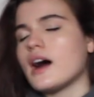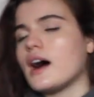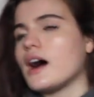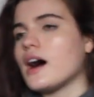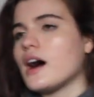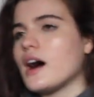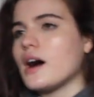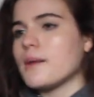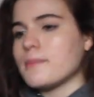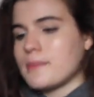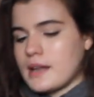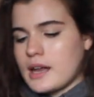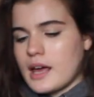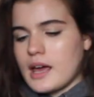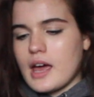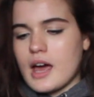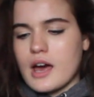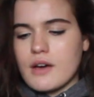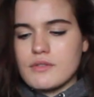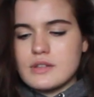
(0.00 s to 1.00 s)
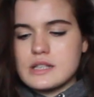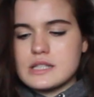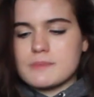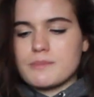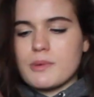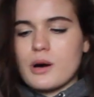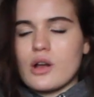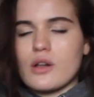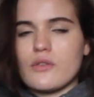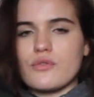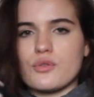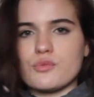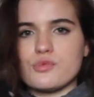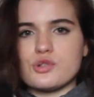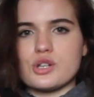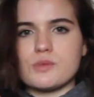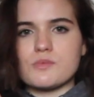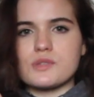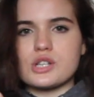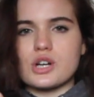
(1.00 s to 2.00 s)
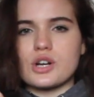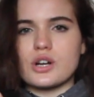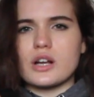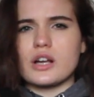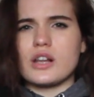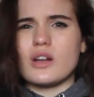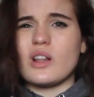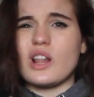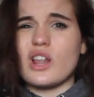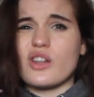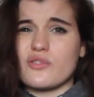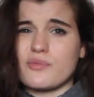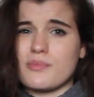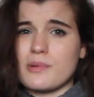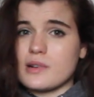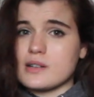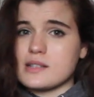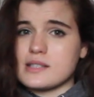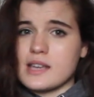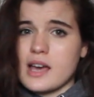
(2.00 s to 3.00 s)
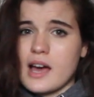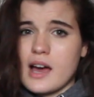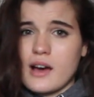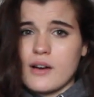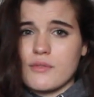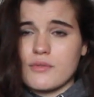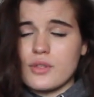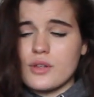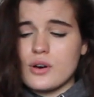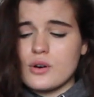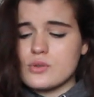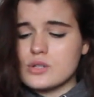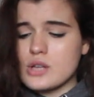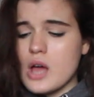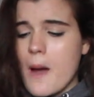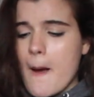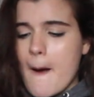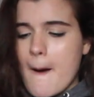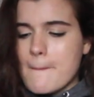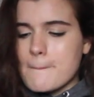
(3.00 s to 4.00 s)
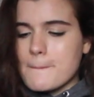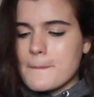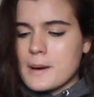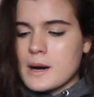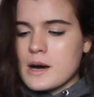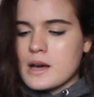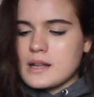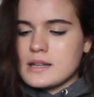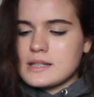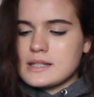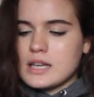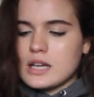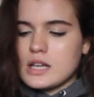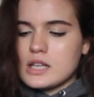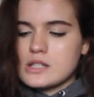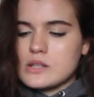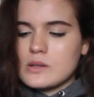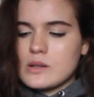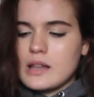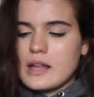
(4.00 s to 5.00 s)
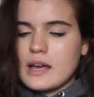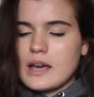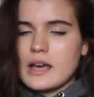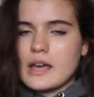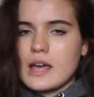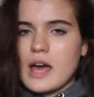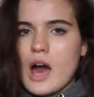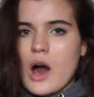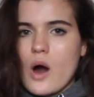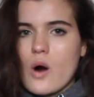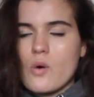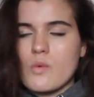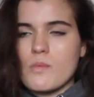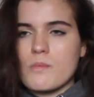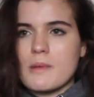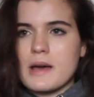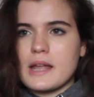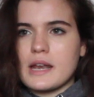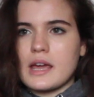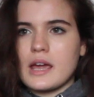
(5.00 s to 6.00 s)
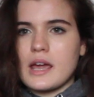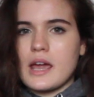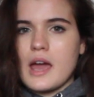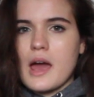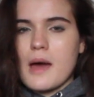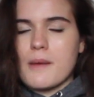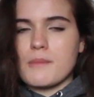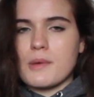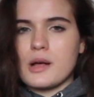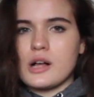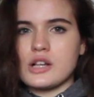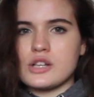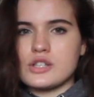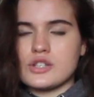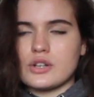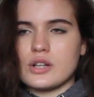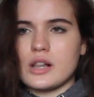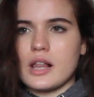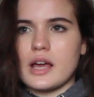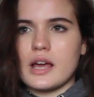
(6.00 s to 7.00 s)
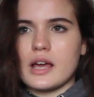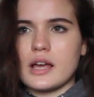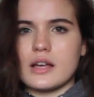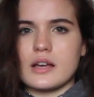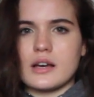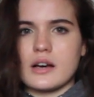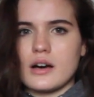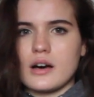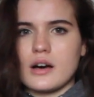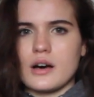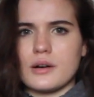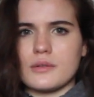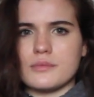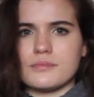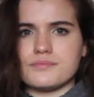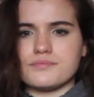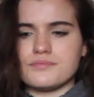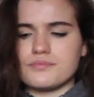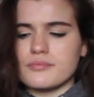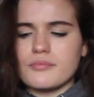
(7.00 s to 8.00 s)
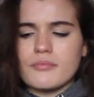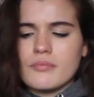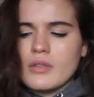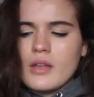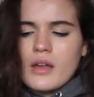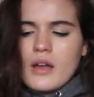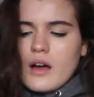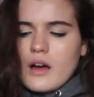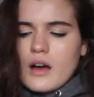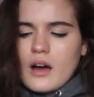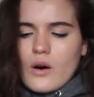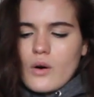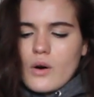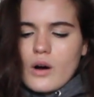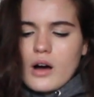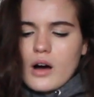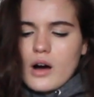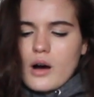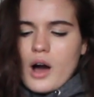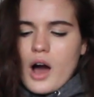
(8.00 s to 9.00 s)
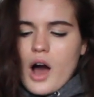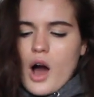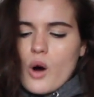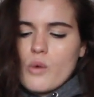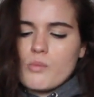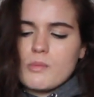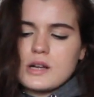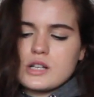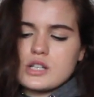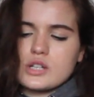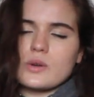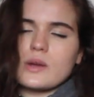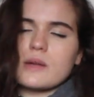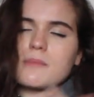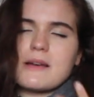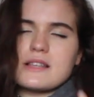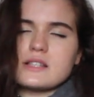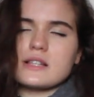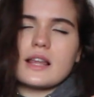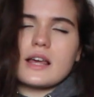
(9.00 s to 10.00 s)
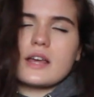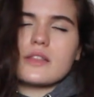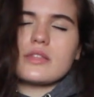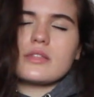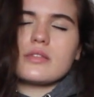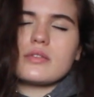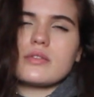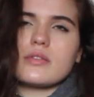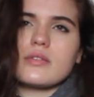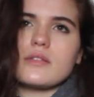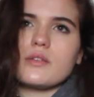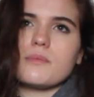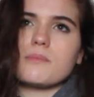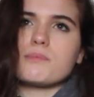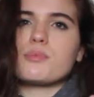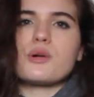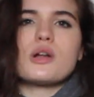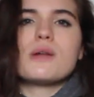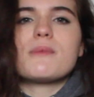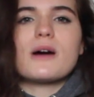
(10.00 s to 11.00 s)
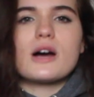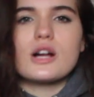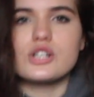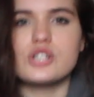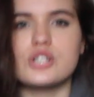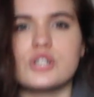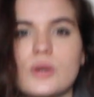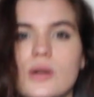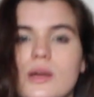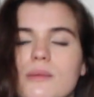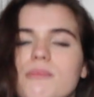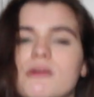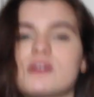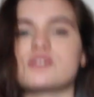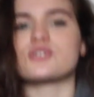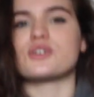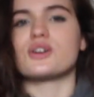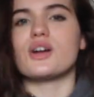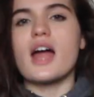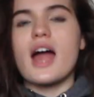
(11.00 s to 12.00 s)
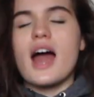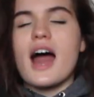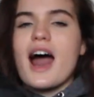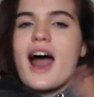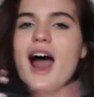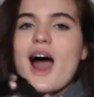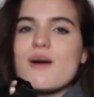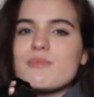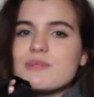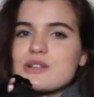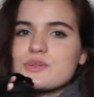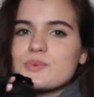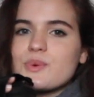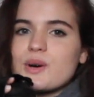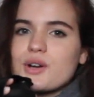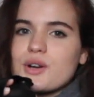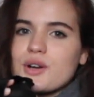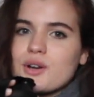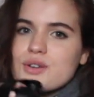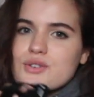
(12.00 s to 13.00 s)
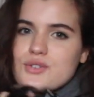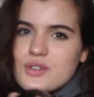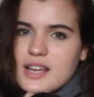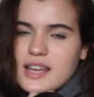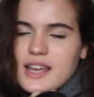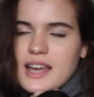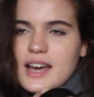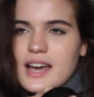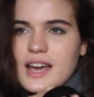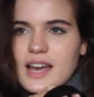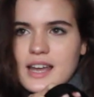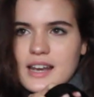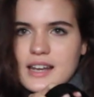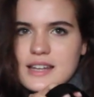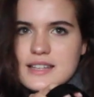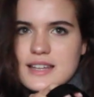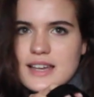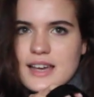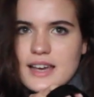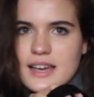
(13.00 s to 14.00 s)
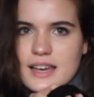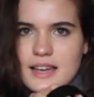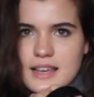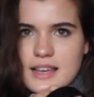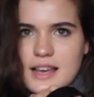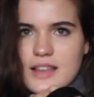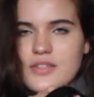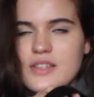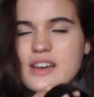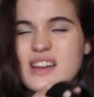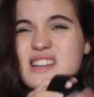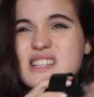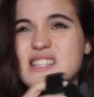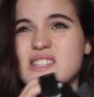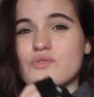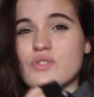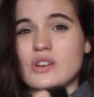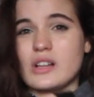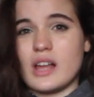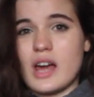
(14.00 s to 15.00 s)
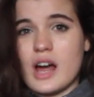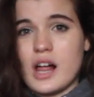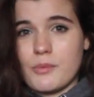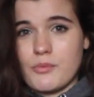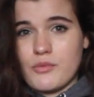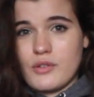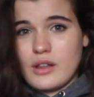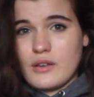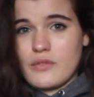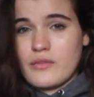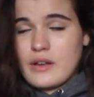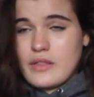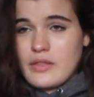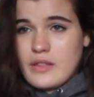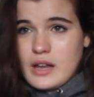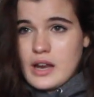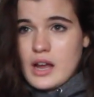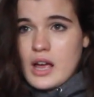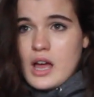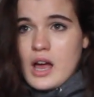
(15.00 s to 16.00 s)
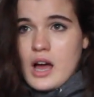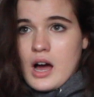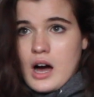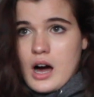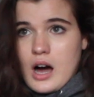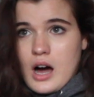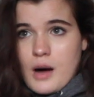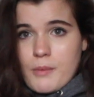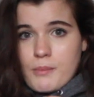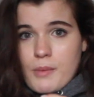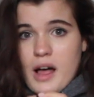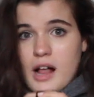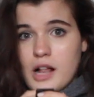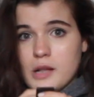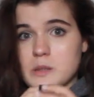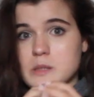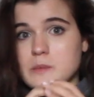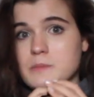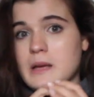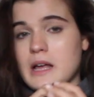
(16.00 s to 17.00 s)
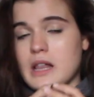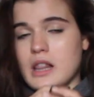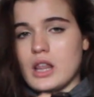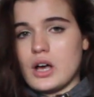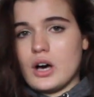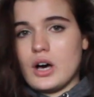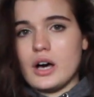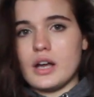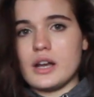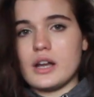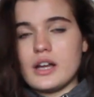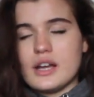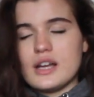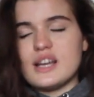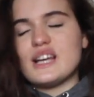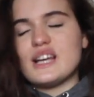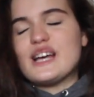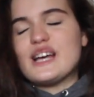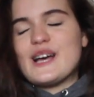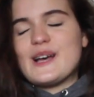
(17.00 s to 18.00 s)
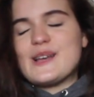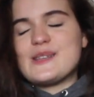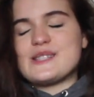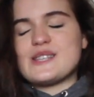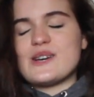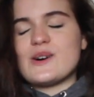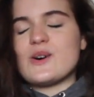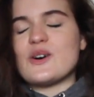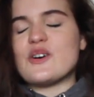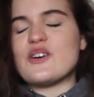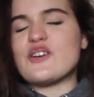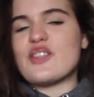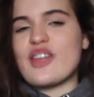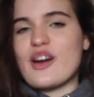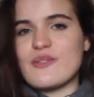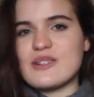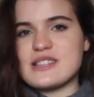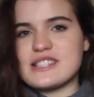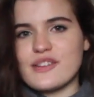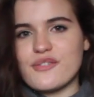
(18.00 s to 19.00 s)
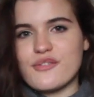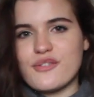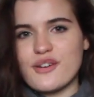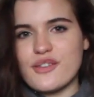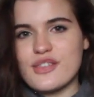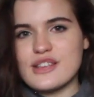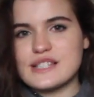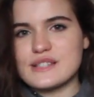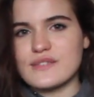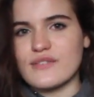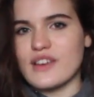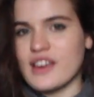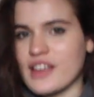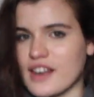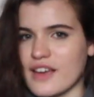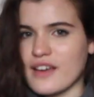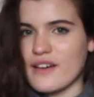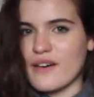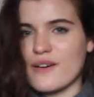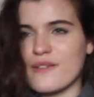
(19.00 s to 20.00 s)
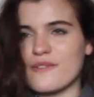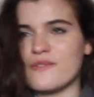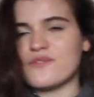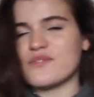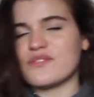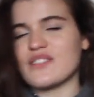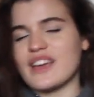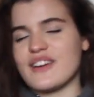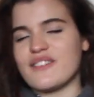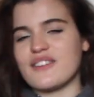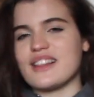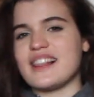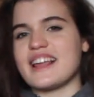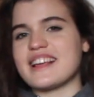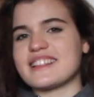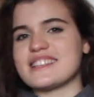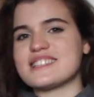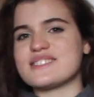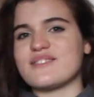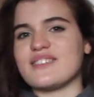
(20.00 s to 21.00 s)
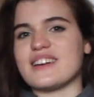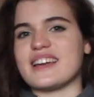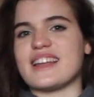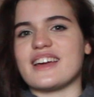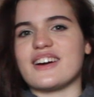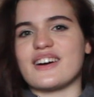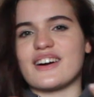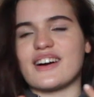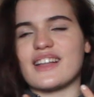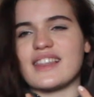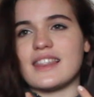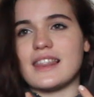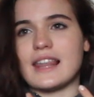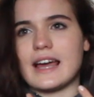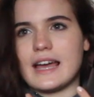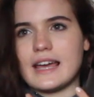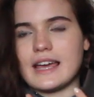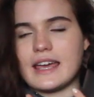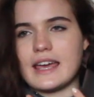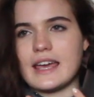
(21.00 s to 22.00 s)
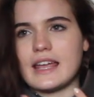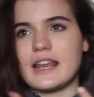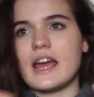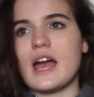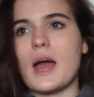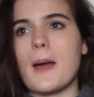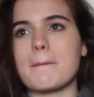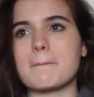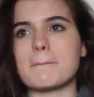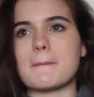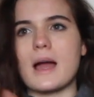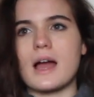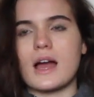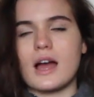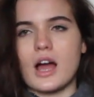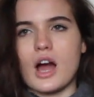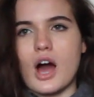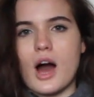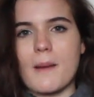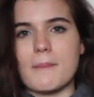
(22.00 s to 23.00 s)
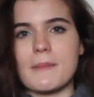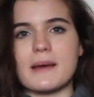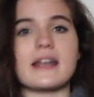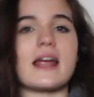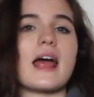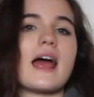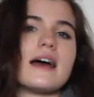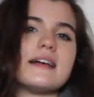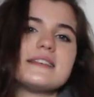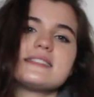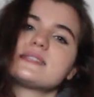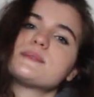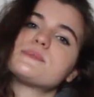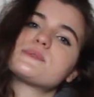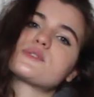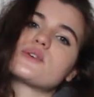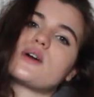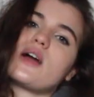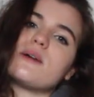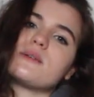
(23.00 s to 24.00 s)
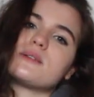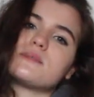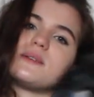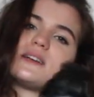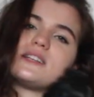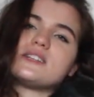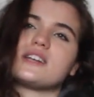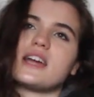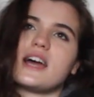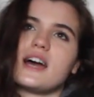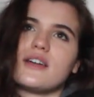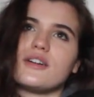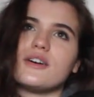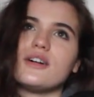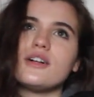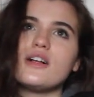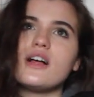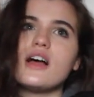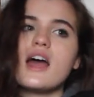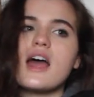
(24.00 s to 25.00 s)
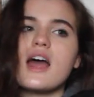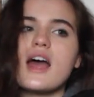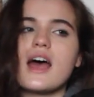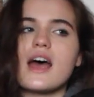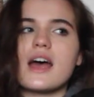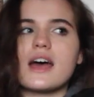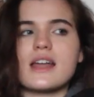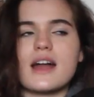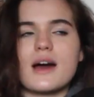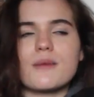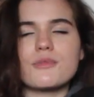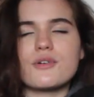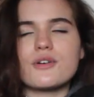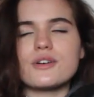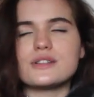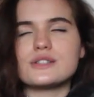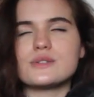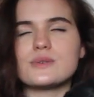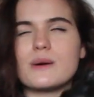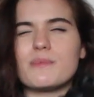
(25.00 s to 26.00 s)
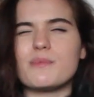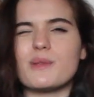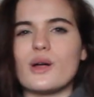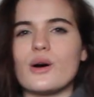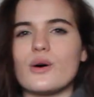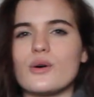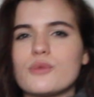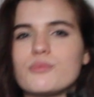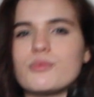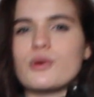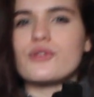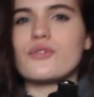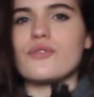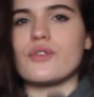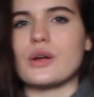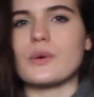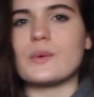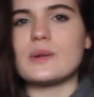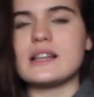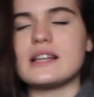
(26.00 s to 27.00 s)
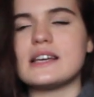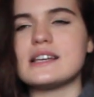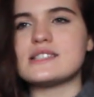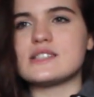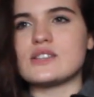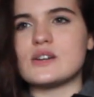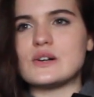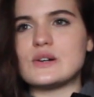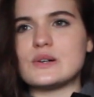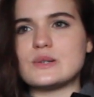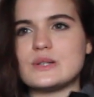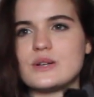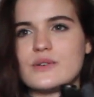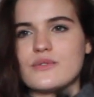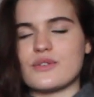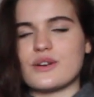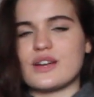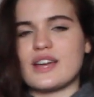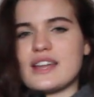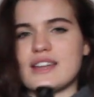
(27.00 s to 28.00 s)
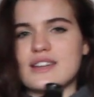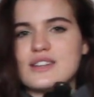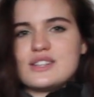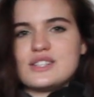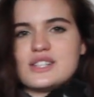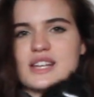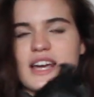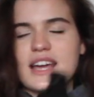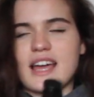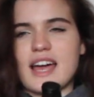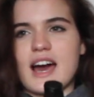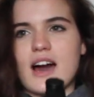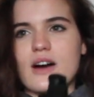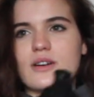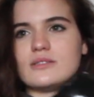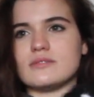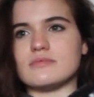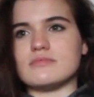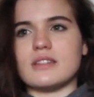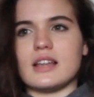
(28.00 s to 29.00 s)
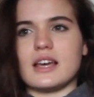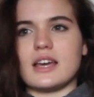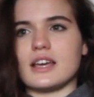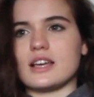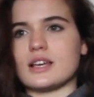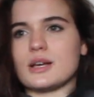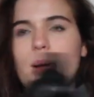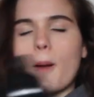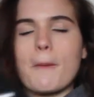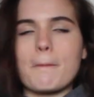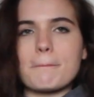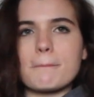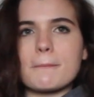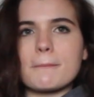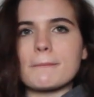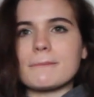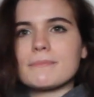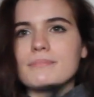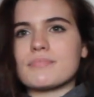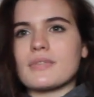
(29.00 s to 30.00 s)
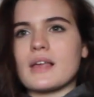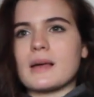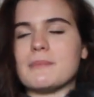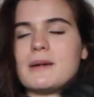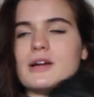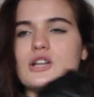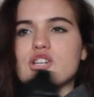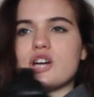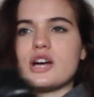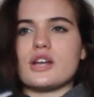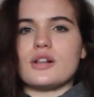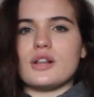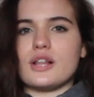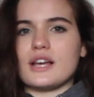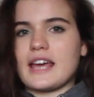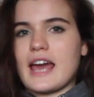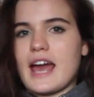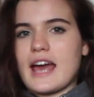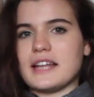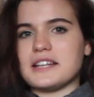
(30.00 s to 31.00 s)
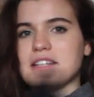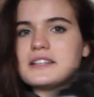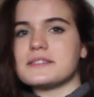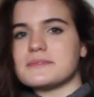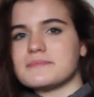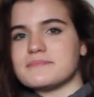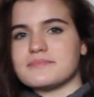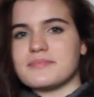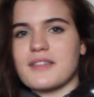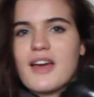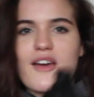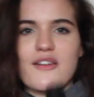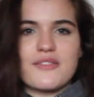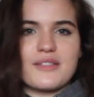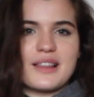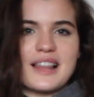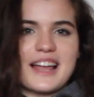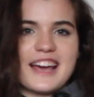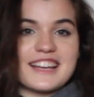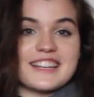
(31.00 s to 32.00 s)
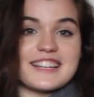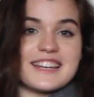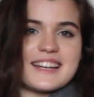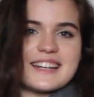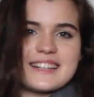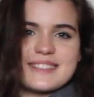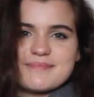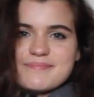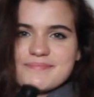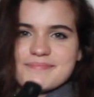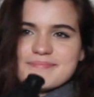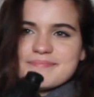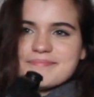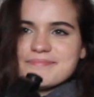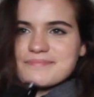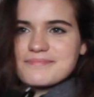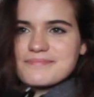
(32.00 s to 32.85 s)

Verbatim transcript: Um, and I have this bottle from Gymshark. I know a lot of brands have those, but it tells you like how many mLs or like um, uh, how much you can measure like pretty much you can measure how much water you drink in a day and that is really helpful I find that um, helps me a lot so that was it for this video if you like this video like it comment and subscribe to my channel and I'm going to upload more frequently so don't forget to check out like my channel again if you like it